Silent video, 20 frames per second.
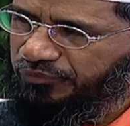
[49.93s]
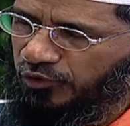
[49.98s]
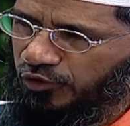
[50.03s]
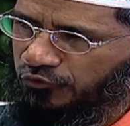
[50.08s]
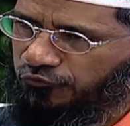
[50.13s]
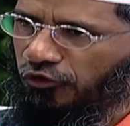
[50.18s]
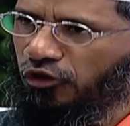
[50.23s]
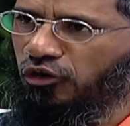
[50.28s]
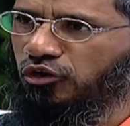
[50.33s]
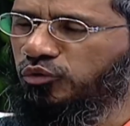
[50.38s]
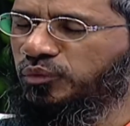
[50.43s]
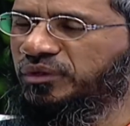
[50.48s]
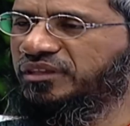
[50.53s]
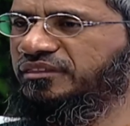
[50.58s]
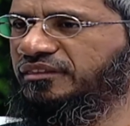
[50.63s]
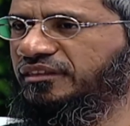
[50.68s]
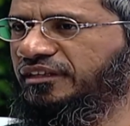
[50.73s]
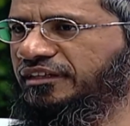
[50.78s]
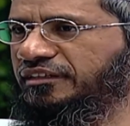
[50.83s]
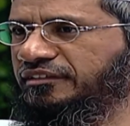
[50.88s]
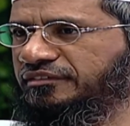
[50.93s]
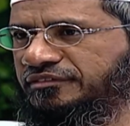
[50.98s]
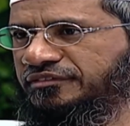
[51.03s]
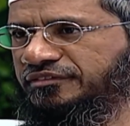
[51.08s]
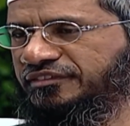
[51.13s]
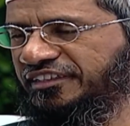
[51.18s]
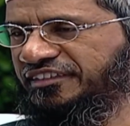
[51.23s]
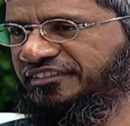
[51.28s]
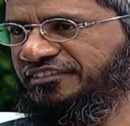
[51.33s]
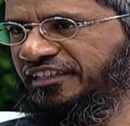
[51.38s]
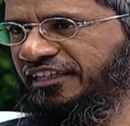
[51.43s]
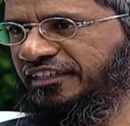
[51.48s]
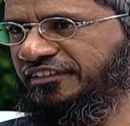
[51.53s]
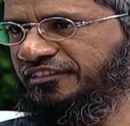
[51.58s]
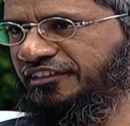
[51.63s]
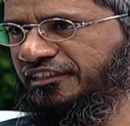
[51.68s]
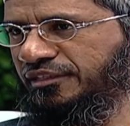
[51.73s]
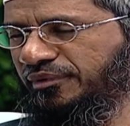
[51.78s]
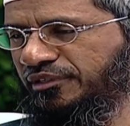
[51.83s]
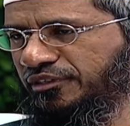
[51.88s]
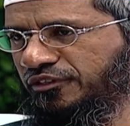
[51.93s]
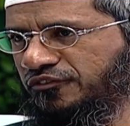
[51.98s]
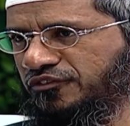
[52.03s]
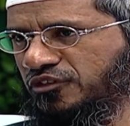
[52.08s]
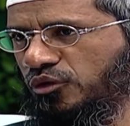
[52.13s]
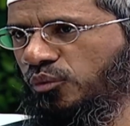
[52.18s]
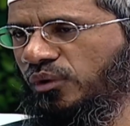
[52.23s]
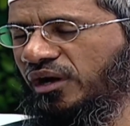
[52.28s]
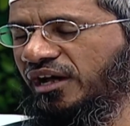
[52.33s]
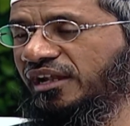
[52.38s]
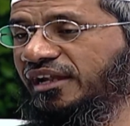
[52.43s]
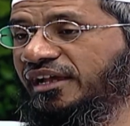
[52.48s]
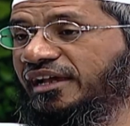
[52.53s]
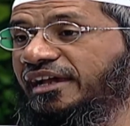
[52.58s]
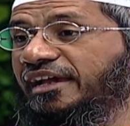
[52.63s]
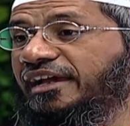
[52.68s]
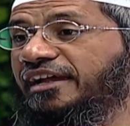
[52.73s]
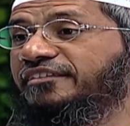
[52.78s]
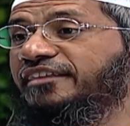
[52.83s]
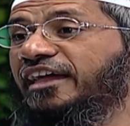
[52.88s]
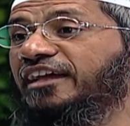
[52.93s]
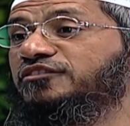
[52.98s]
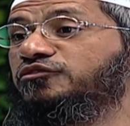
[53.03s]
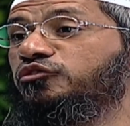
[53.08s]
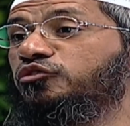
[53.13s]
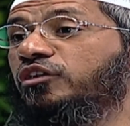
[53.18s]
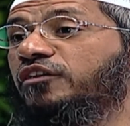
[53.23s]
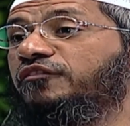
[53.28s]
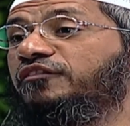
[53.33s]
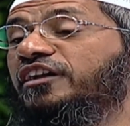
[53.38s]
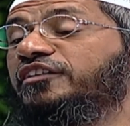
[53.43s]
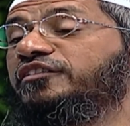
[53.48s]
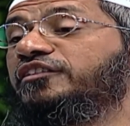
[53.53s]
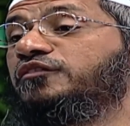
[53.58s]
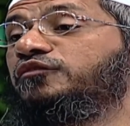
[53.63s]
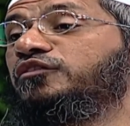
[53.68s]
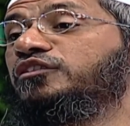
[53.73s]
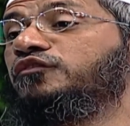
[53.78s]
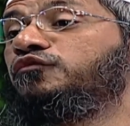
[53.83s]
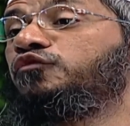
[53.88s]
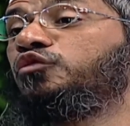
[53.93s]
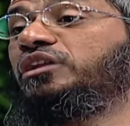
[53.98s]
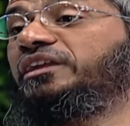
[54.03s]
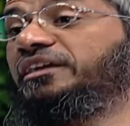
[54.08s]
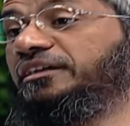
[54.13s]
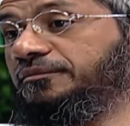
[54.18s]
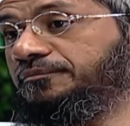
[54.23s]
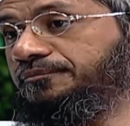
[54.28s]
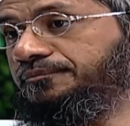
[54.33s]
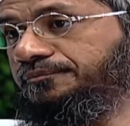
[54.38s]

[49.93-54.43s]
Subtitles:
followed with 6 days in the month of Shawwal, it's as though you have fasted for the full year.